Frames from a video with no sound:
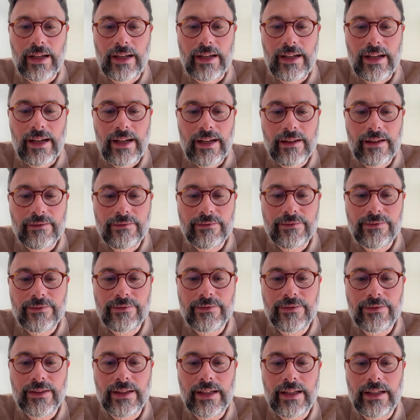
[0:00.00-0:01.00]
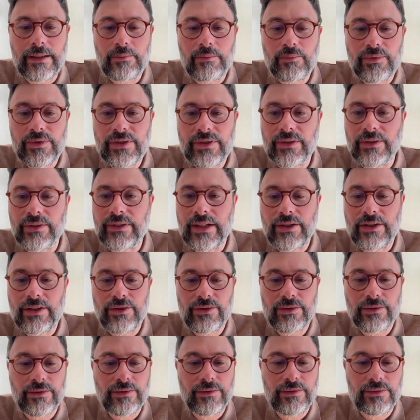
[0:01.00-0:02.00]
I have a
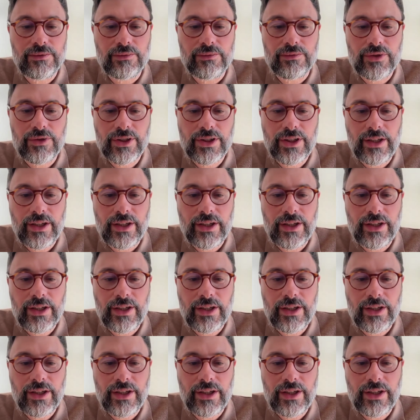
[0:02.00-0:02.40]
presentation to